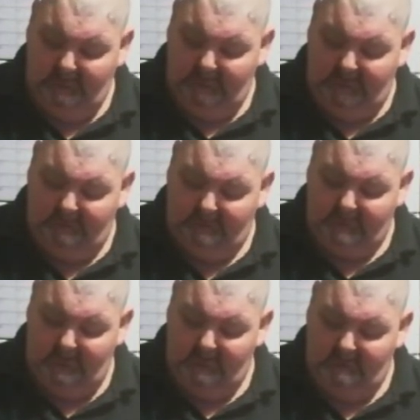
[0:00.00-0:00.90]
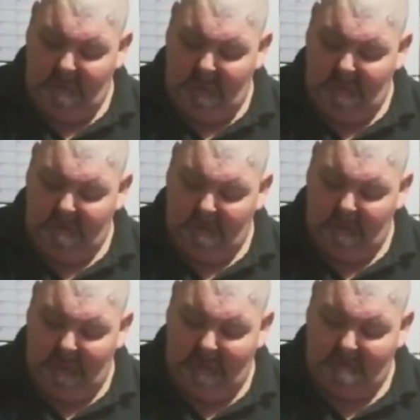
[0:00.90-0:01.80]
and they're kind of on their
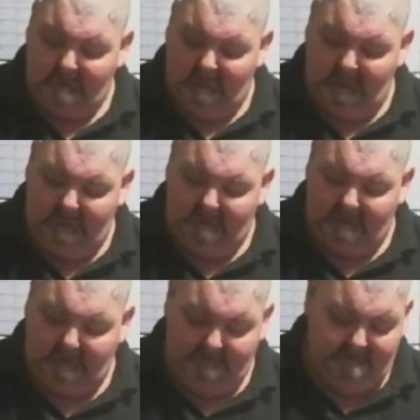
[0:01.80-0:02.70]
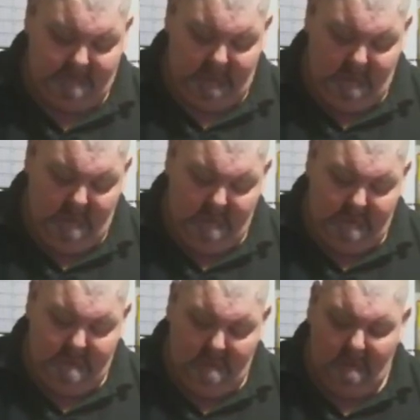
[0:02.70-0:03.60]
last legs.
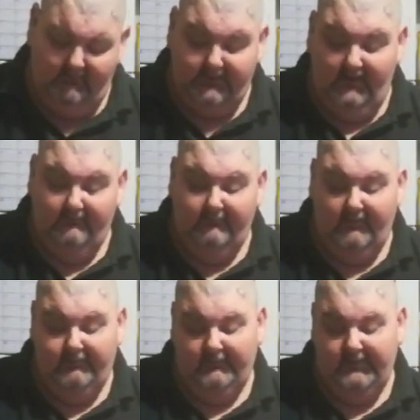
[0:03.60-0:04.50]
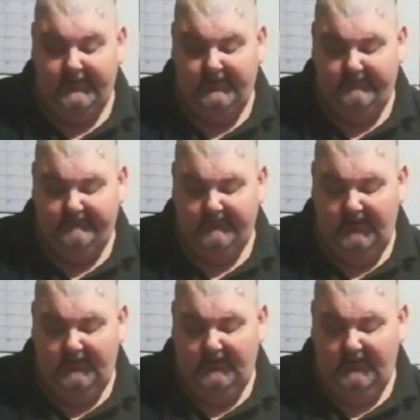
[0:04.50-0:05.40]
You know, they're kind of rubbery.
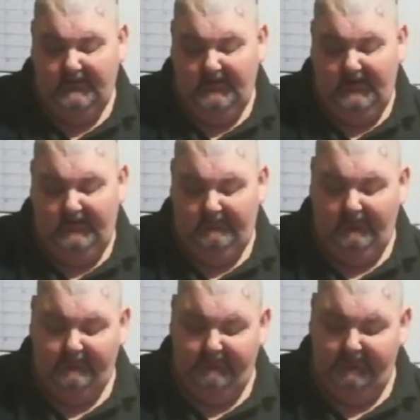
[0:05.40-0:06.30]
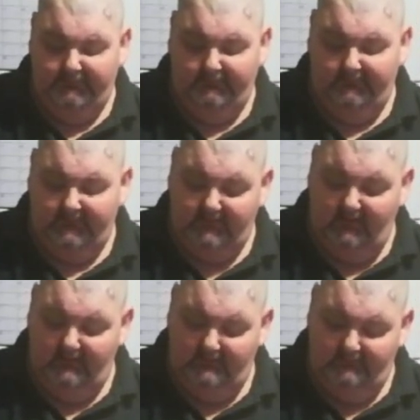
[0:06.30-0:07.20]
And most people with a
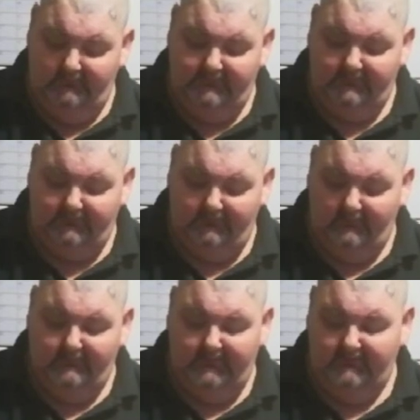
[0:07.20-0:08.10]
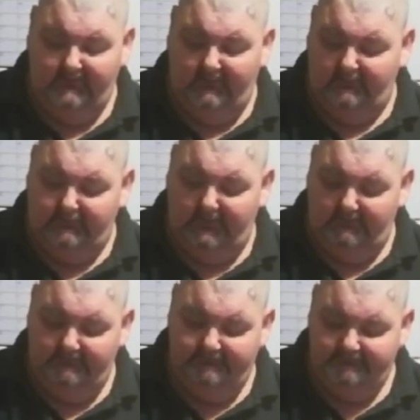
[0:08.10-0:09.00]
garden would just throw these out, but,
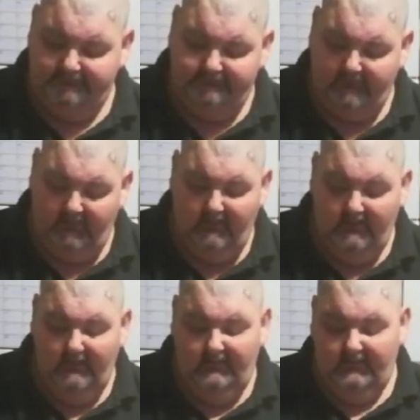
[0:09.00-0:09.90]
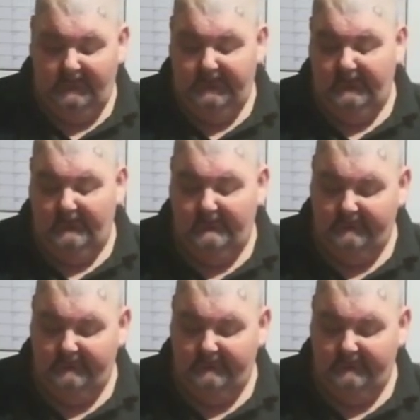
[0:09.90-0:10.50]
you know,